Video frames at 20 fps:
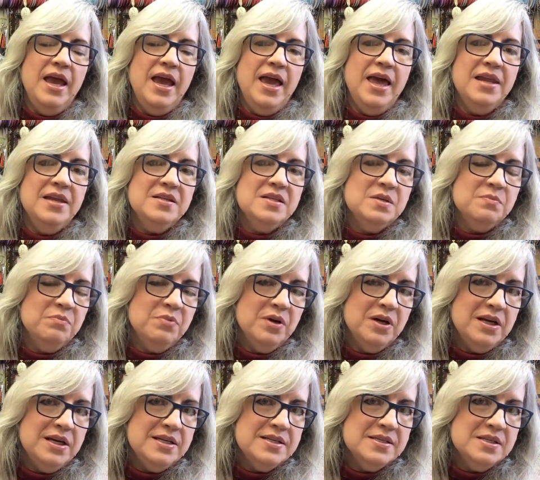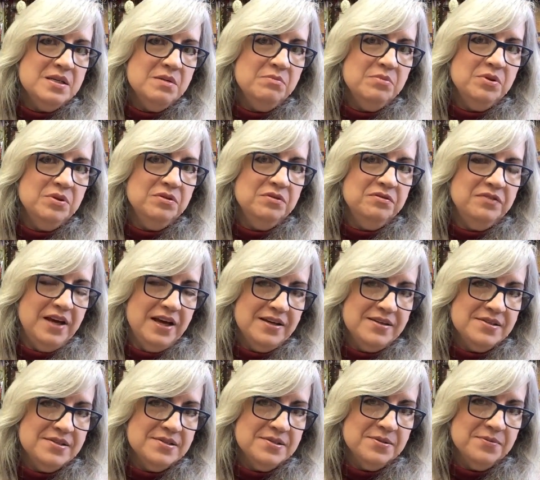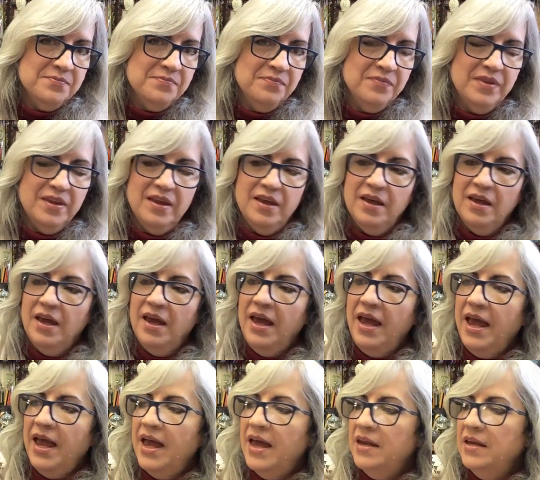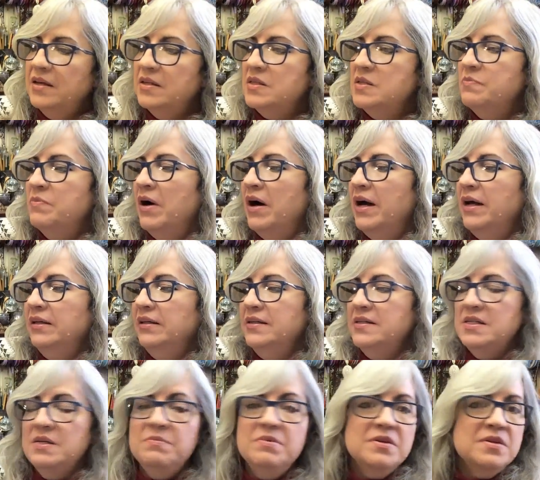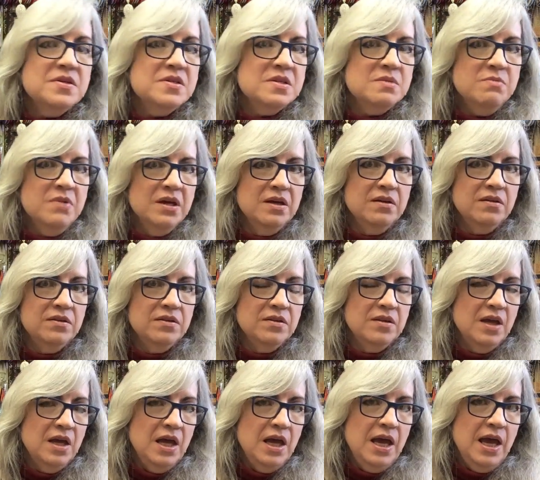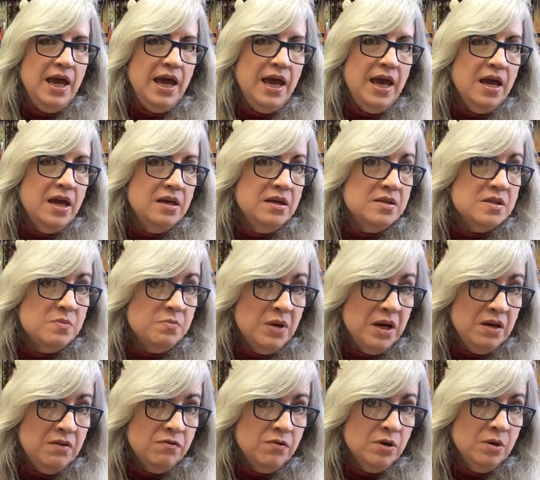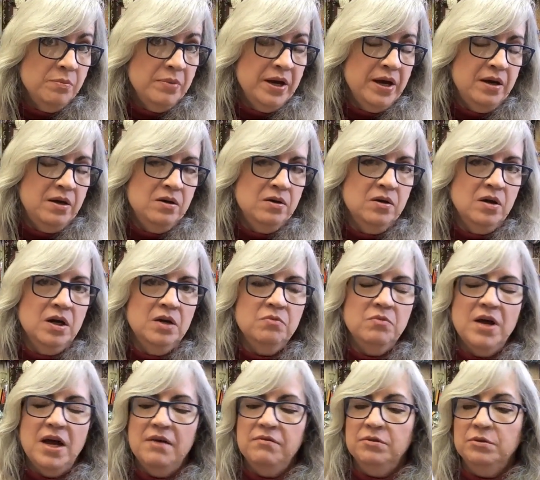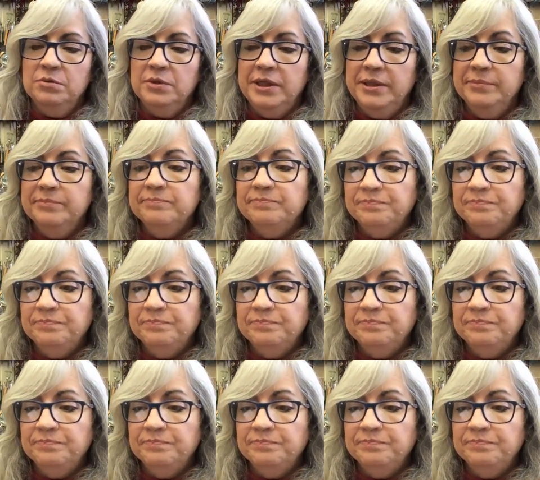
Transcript: And it's a pretty simple vest, and it's by Elizabeth Smith, and it's a paid-for pattern on Ravelry.